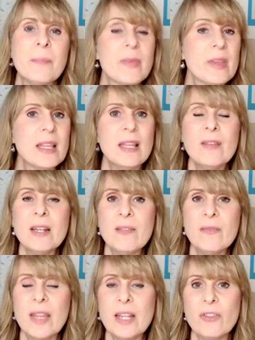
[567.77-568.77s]
Even
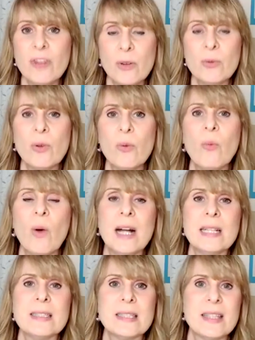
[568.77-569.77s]
if they don't
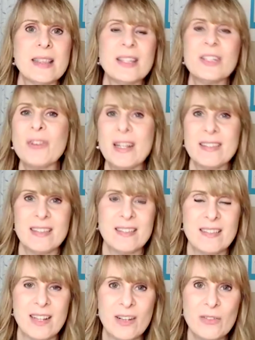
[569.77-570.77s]
want the dress
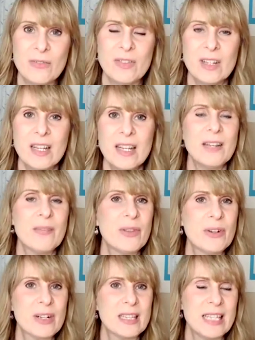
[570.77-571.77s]
itself, if
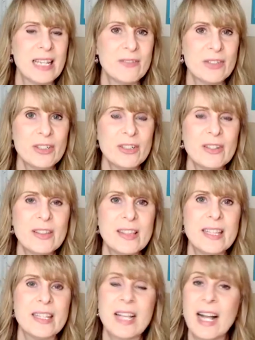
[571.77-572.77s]
they're clever,
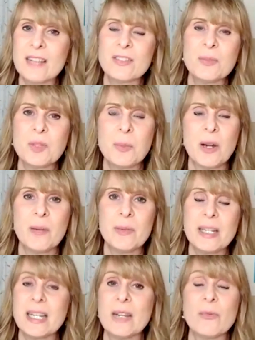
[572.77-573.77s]
the costume
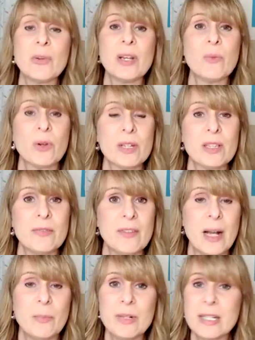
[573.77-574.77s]
department can rework the
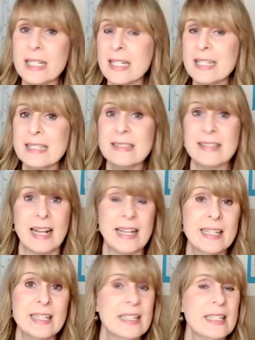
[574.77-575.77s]
fabric and dye
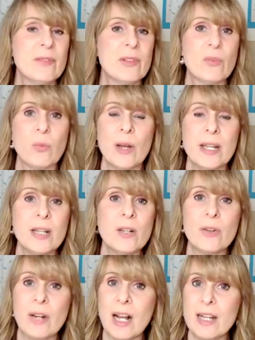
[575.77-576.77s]
it. If it's white
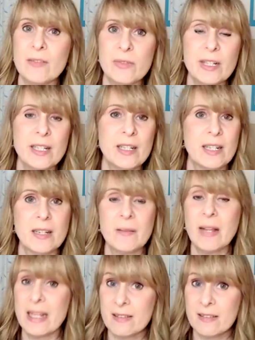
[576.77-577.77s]
or ivory
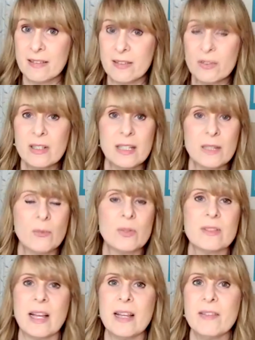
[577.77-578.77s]
and silk, it will
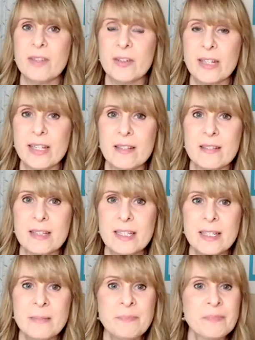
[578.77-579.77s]
dye very
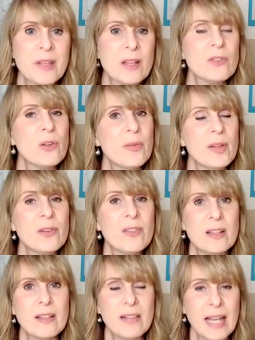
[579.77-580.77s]
easily. So
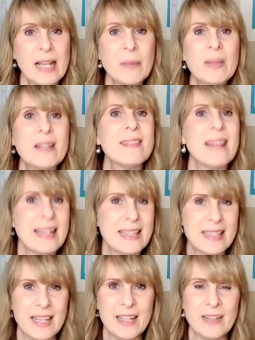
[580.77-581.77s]
that can be a
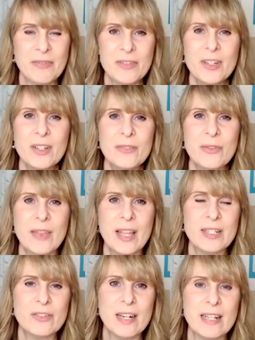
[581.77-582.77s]
second life for
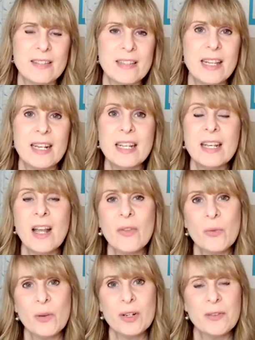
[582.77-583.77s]
that dress. And another
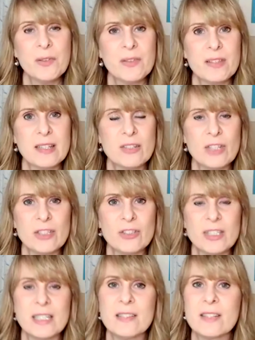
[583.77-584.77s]
wonderful
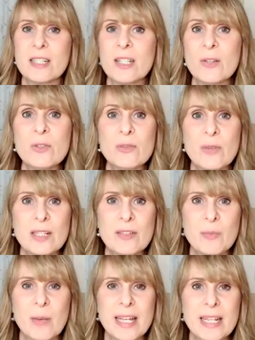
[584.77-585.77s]
suggestion is a close friend of
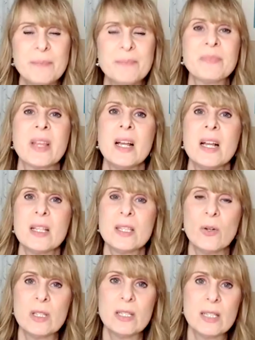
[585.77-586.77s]
mine,
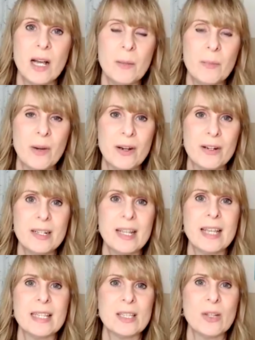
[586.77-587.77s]
Lola Lombard
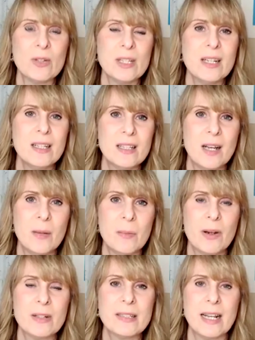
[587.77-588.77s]
at
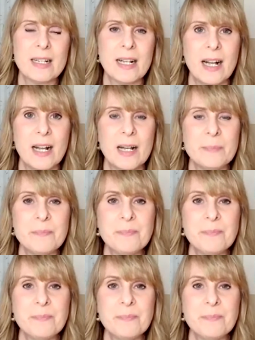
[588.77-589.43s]
lolalombard.com,